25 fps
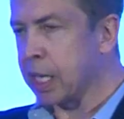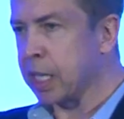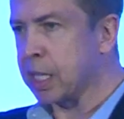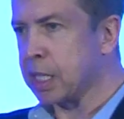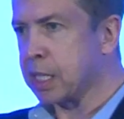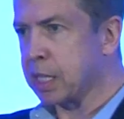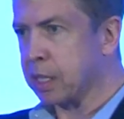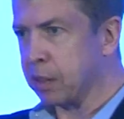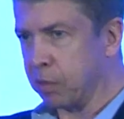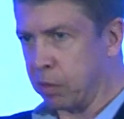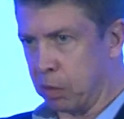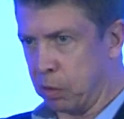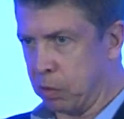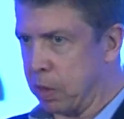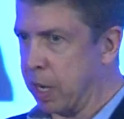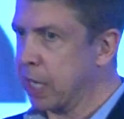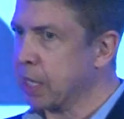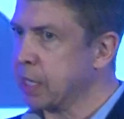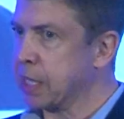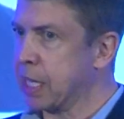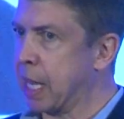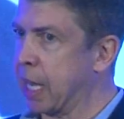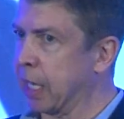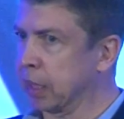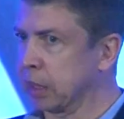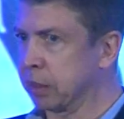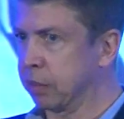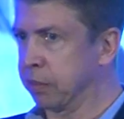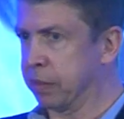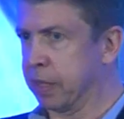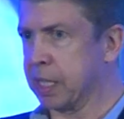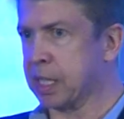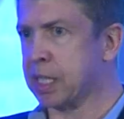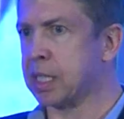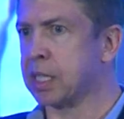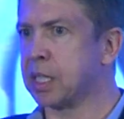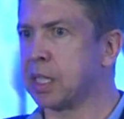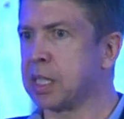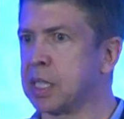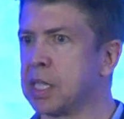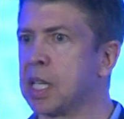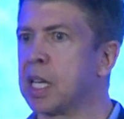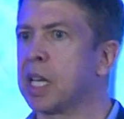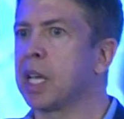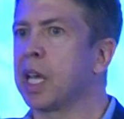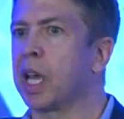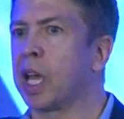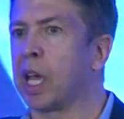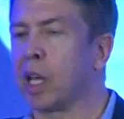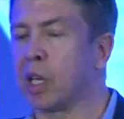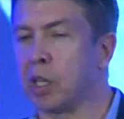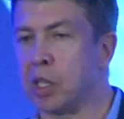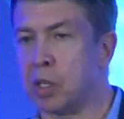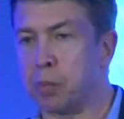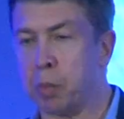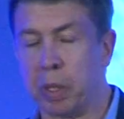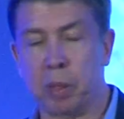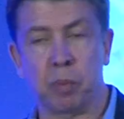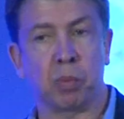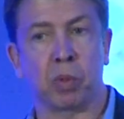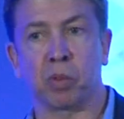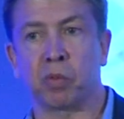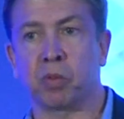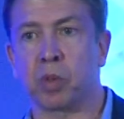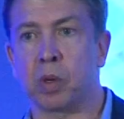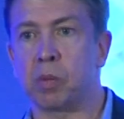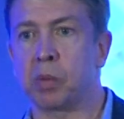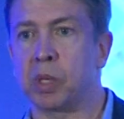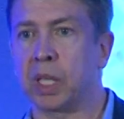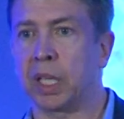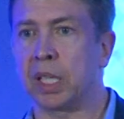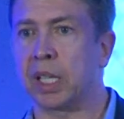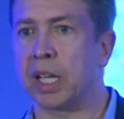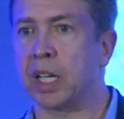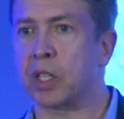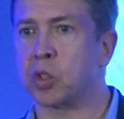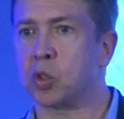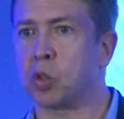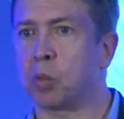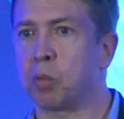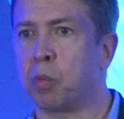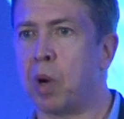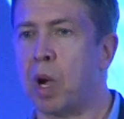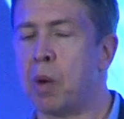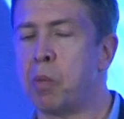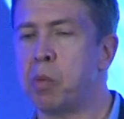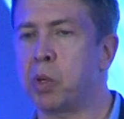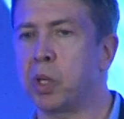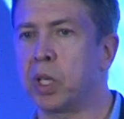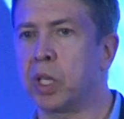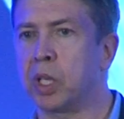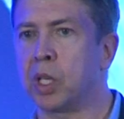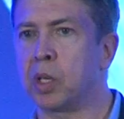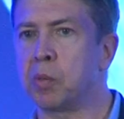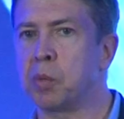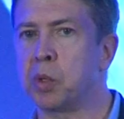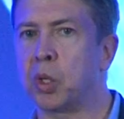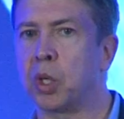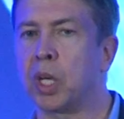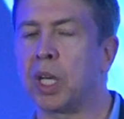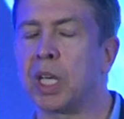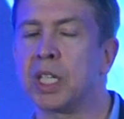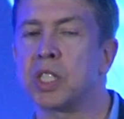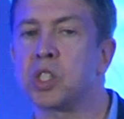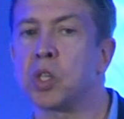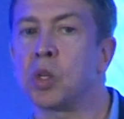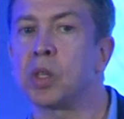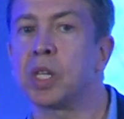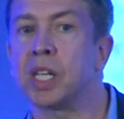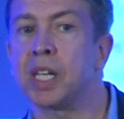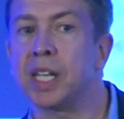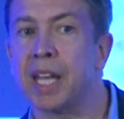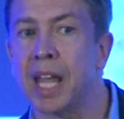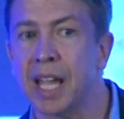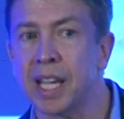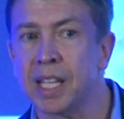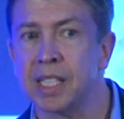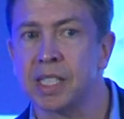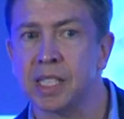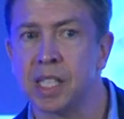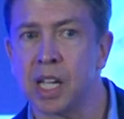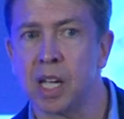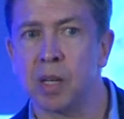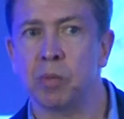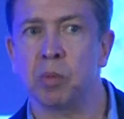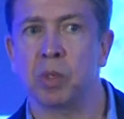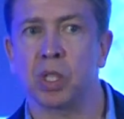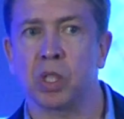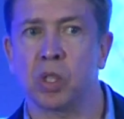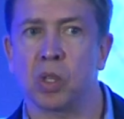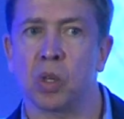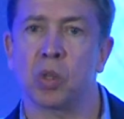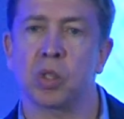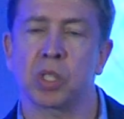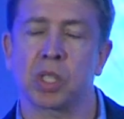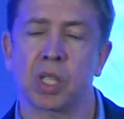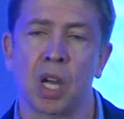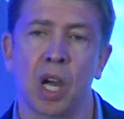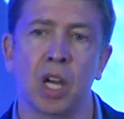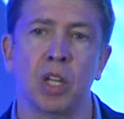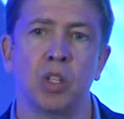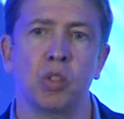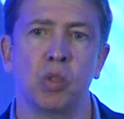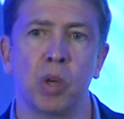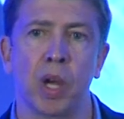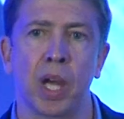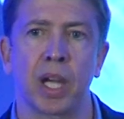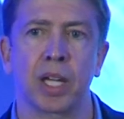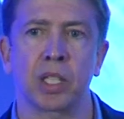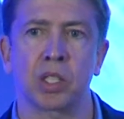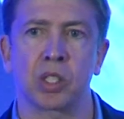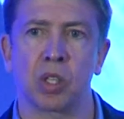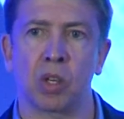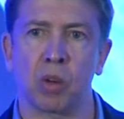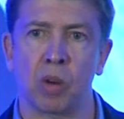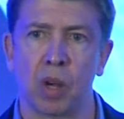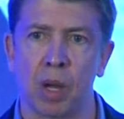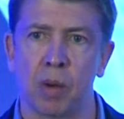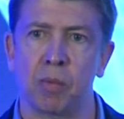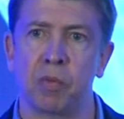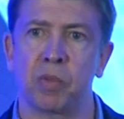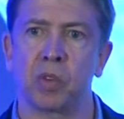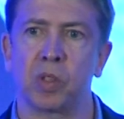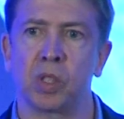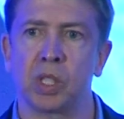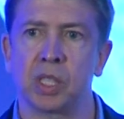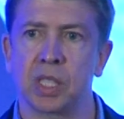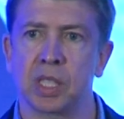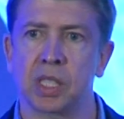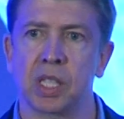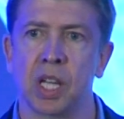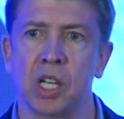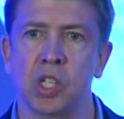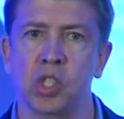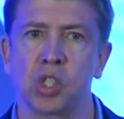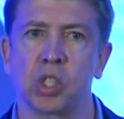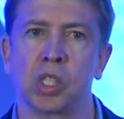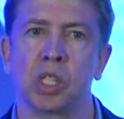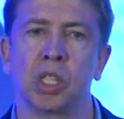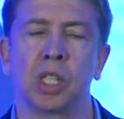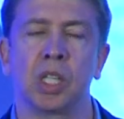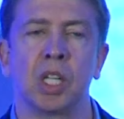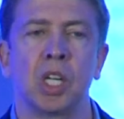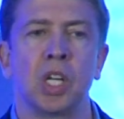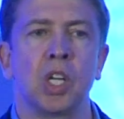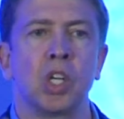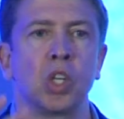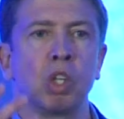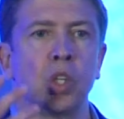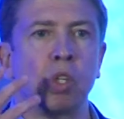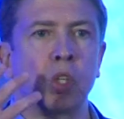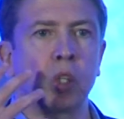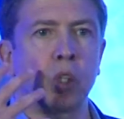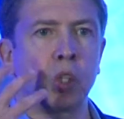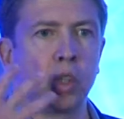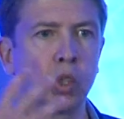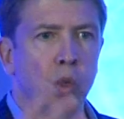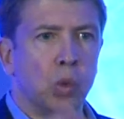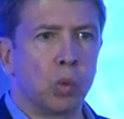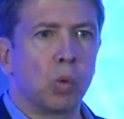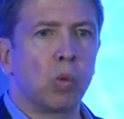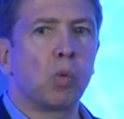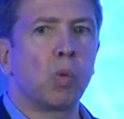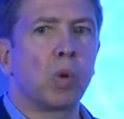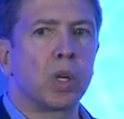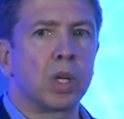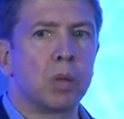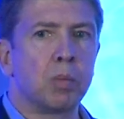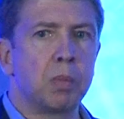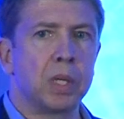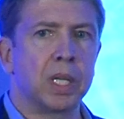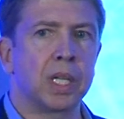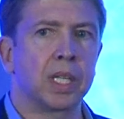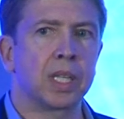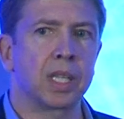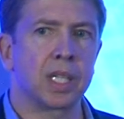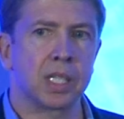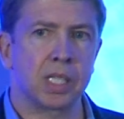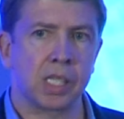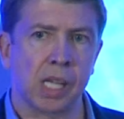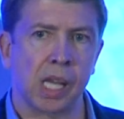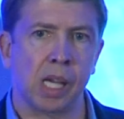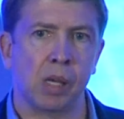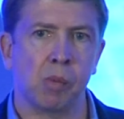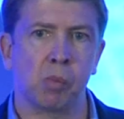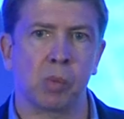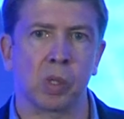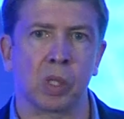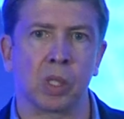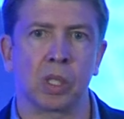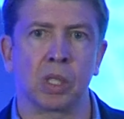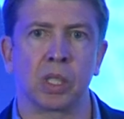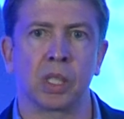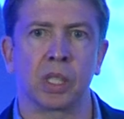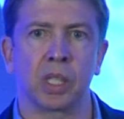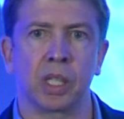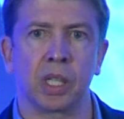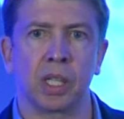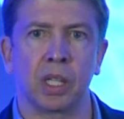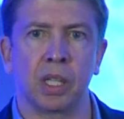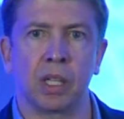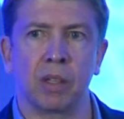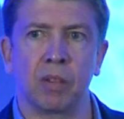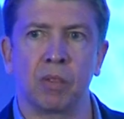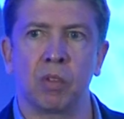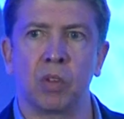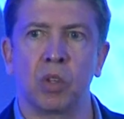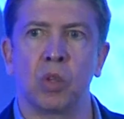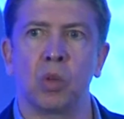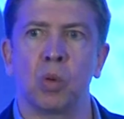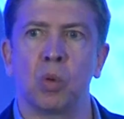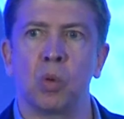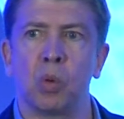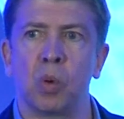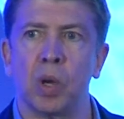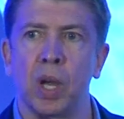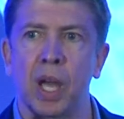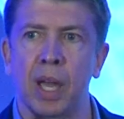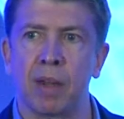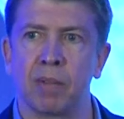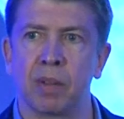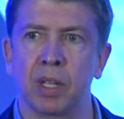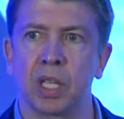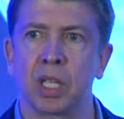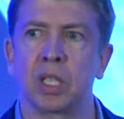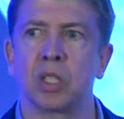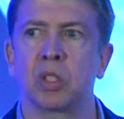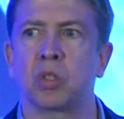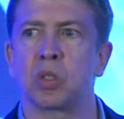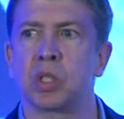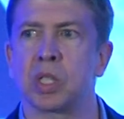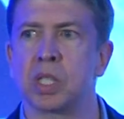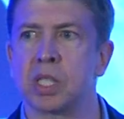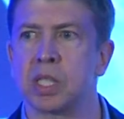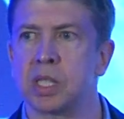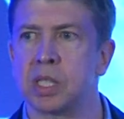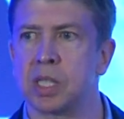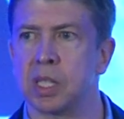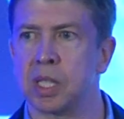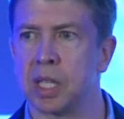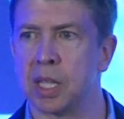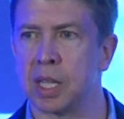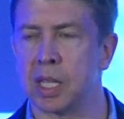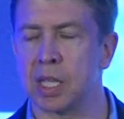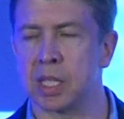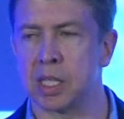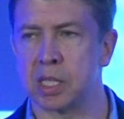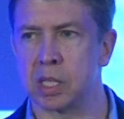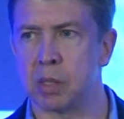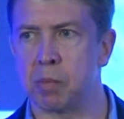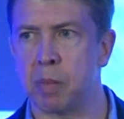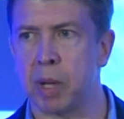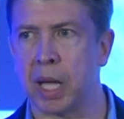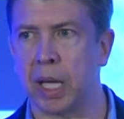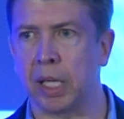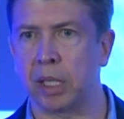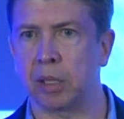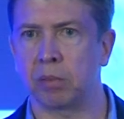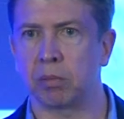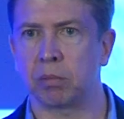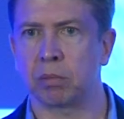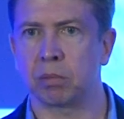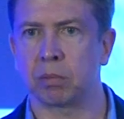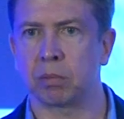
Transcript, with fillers: and civil rights activists and people from the intellectual property community. So the next time that those contracts are up for discussion, you will want to be at the table if you have an interest in this debate.